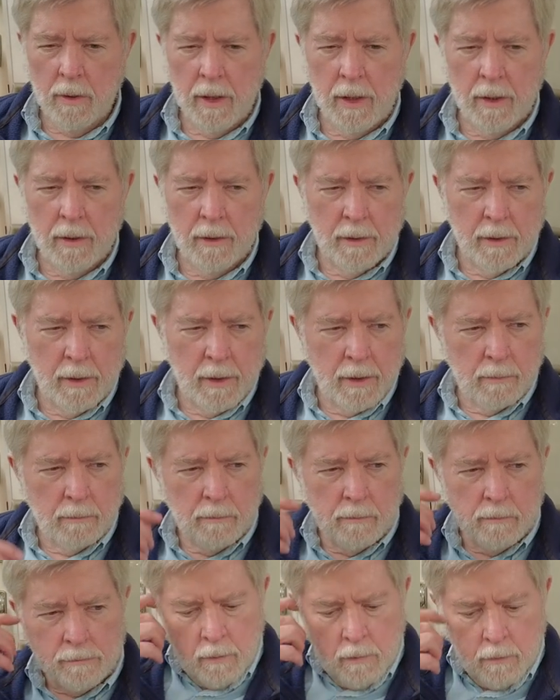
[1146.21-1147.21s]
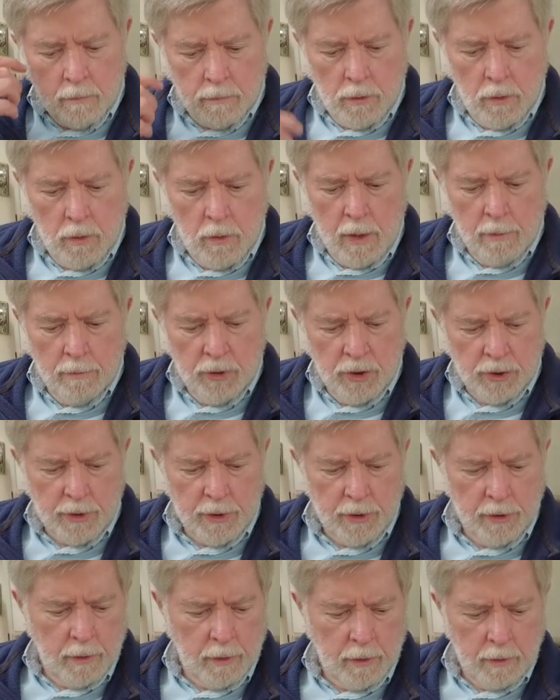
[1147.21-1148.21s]
And um, so I'm just
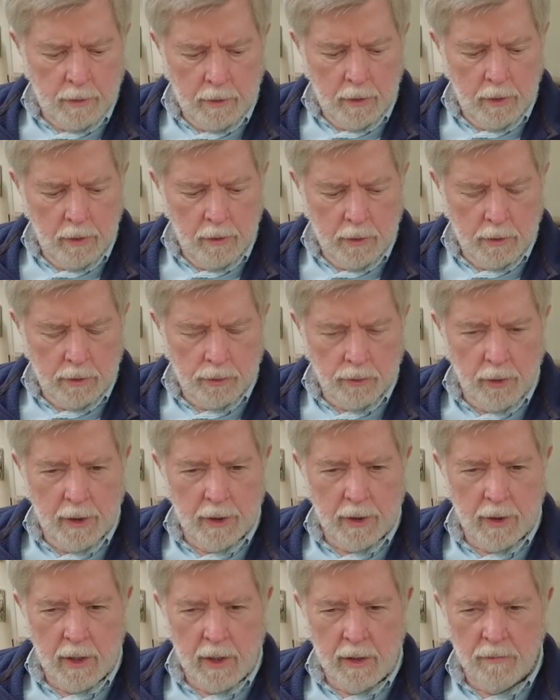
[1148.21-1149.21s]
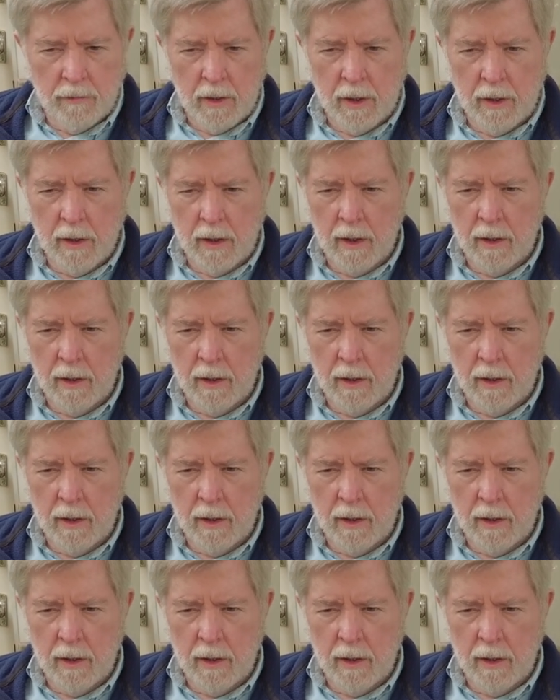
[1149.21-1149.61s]
here enjoying the evening.